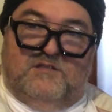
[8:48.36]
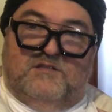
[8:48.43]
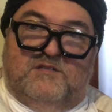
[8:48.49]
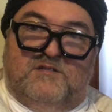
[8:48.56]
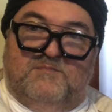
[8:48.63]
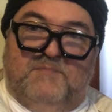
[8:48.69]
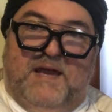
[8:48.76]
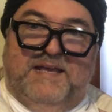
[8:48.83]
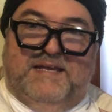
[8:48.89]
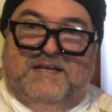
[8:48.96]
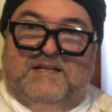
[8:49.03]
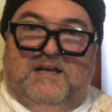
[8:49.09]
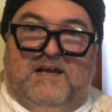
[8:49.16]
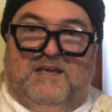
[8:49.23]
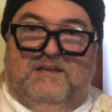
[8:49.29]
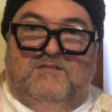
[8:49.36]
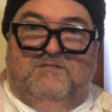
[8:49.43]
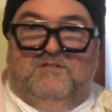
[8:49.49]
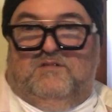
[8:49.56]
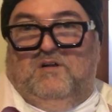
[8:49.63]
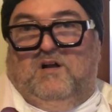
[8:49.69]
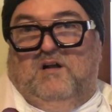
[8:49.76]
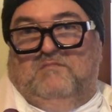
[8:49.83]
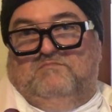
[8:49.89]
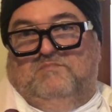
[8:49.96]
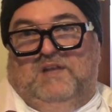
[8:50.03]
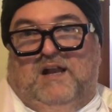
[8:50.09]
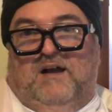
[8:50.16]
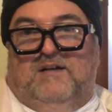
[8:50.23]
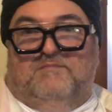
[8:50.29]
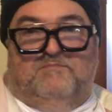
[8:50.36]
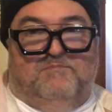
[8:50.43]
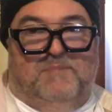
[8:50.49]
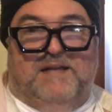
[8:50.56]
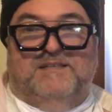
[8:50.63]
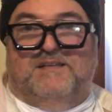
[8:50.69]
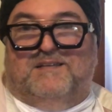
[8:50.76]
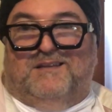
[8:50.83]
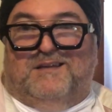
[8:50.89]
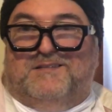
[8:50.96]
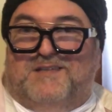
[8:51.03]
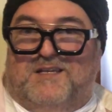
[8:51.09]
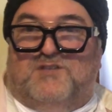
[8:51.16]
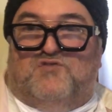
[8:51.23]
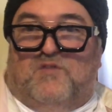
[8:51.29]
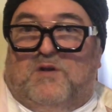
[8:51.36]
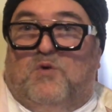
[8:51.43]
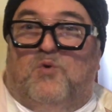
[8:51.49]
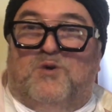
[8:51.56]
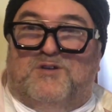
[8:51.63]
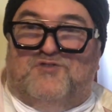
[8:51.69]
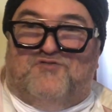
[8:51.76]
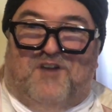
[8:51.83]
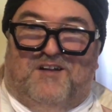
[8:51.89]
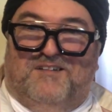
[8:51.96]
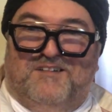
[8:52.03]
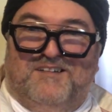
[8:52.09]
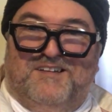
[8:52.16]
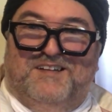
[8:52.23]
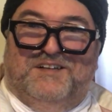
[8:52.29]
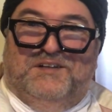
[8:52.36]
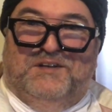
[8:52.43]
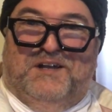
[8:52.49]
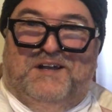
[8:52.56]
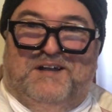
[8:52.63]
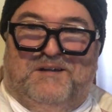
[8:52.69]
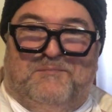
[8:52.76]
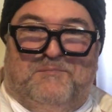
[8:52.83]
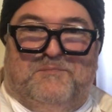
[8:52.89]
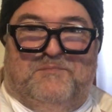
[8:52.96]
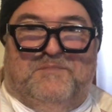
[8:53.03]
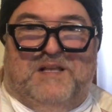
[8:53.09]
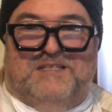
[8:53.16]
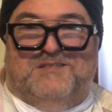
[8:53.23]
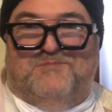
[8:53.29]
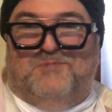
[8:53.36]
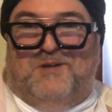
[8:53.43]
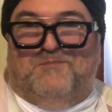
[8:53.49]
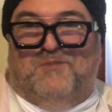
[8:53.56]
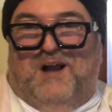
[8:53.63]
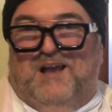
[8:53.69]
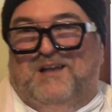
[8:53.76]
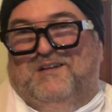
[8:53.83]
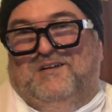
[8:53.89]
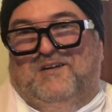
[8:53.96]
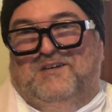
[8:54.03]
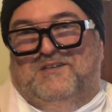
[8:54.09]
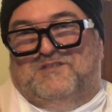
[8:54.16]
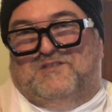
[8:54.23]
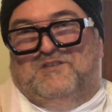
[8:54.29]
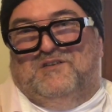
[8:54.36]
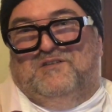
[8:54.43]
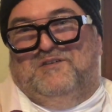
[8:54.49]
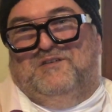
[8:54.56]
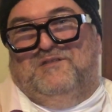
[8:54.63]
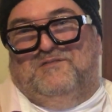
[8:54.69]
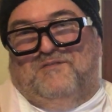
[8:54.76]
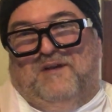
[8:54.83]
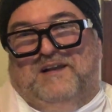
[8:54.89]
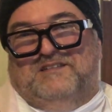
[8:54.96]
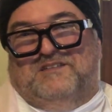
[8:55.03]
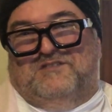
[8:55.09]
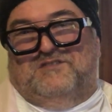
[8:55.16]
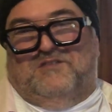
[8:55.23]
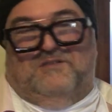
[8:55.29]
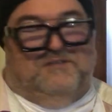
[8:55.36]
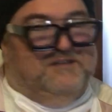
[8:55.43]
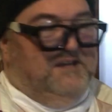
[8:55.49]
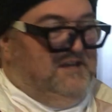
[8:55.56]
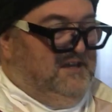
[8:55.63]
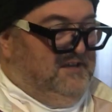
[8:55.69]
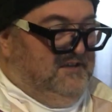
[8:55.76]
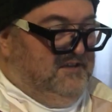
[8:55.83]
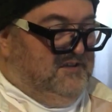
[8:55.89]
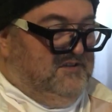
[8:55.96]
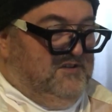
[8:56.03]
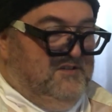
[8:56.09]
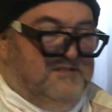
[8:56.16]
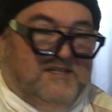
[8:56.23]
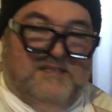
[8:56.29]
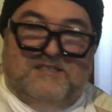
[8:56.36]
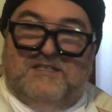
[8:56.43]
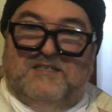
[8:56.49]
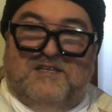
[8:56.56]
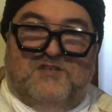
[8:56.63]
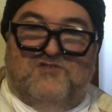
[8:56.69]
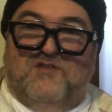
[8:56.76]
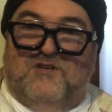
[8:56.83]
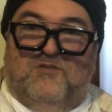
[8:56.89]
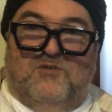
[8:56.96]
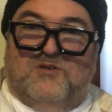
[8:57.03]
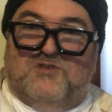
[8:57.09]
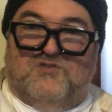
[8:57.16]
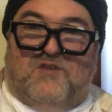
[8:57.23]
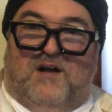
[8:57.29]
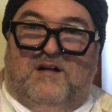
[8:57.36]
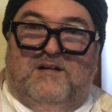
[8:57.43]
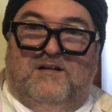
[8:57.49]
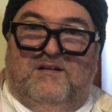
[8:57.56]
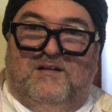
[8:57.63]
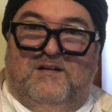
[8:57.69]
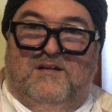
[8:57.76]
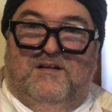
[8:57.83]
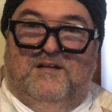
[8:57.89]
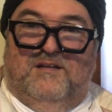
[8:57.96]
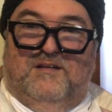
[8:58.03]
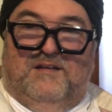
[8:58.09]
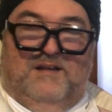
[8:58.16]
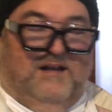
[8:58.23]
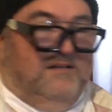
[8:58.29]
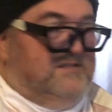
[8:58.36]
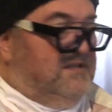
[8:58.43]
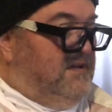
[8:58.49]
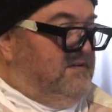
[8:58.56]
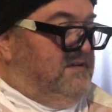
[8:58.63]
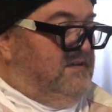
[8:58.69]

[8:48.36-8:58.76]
to make it basically a 6-string orchestra. That's one way I used to phrase it too. You could use it as a 6-string orchestra, so